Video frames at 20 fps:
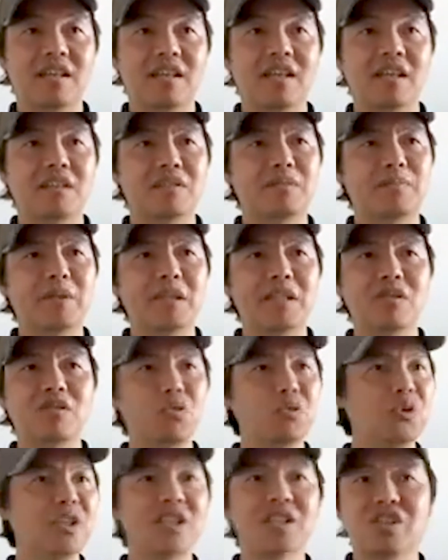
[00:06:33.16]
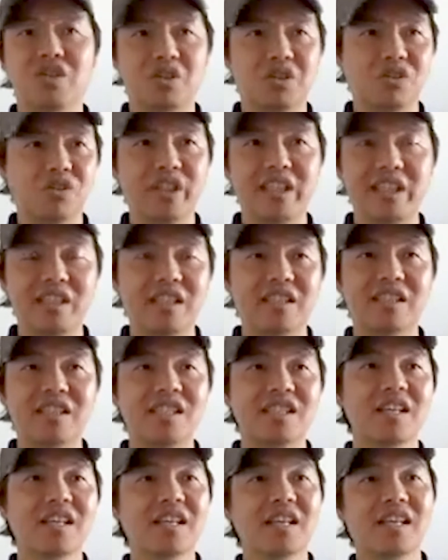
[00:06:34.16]
it's been 2 years or 3
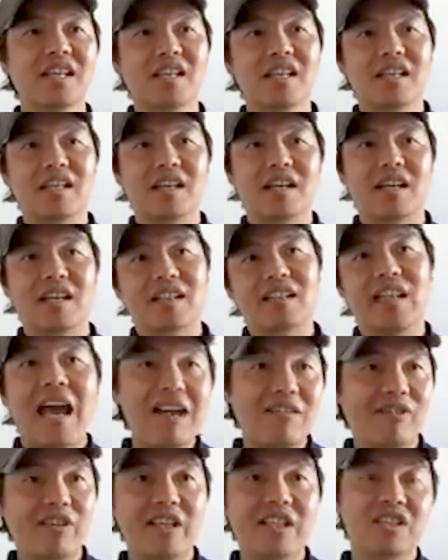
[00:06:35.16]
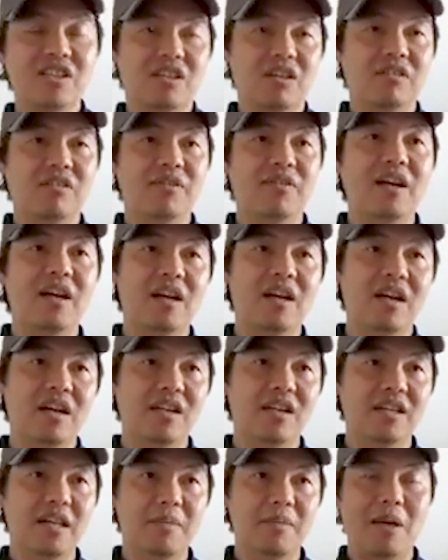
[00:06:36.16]
years, the average of
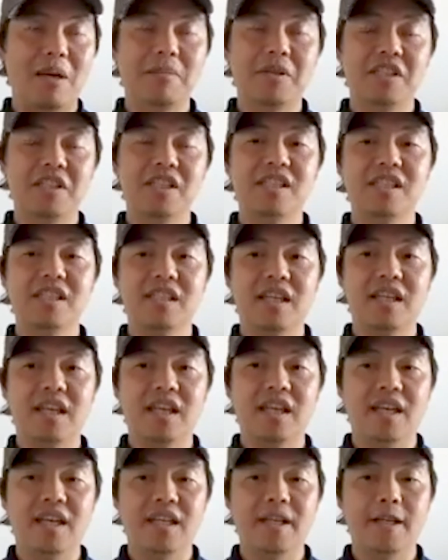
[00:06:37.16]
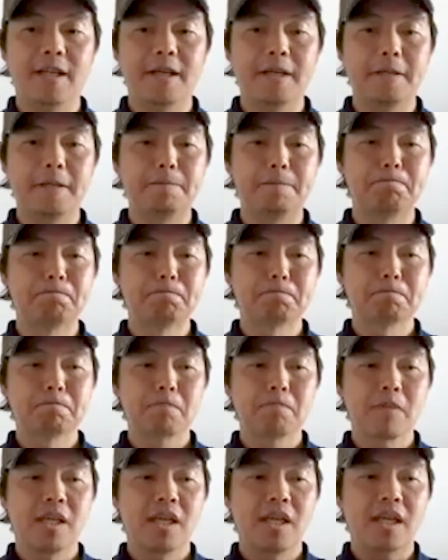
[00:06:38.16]
our properties, and
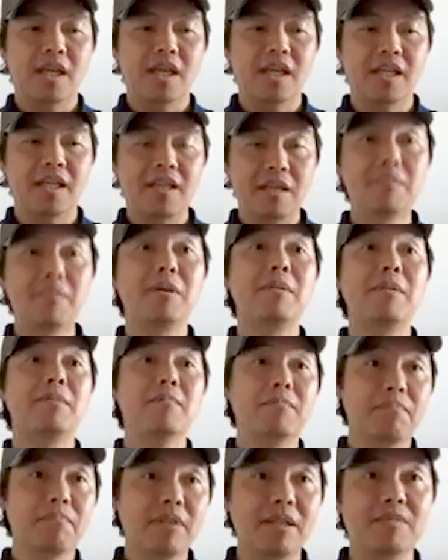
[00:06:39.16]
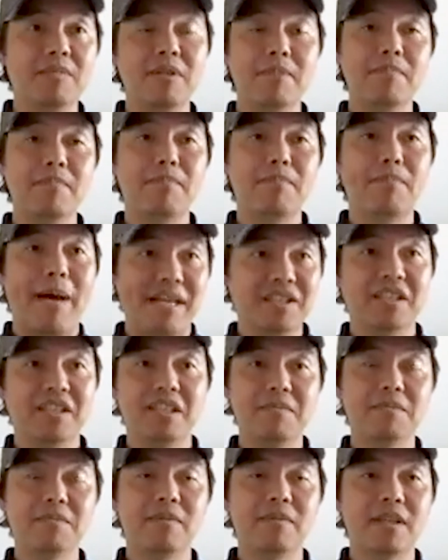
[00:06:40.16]
they've been
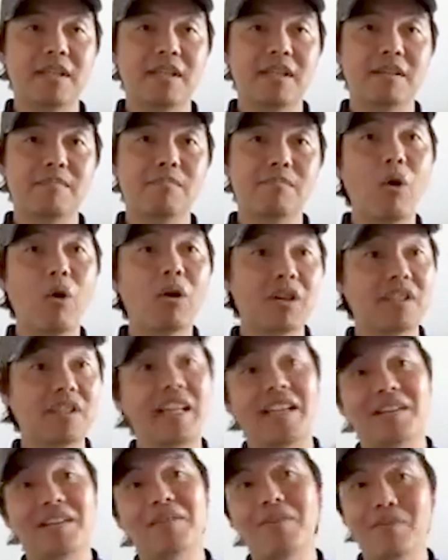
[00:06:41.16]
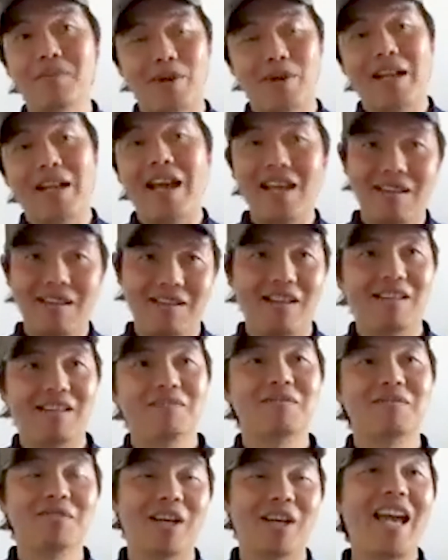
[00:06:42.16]
positive, more than what I had,
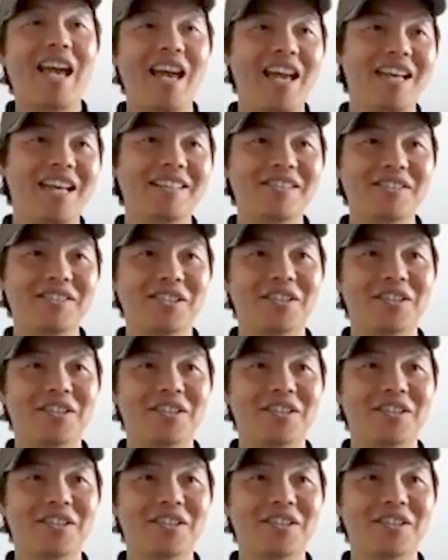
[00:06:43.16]
when I had,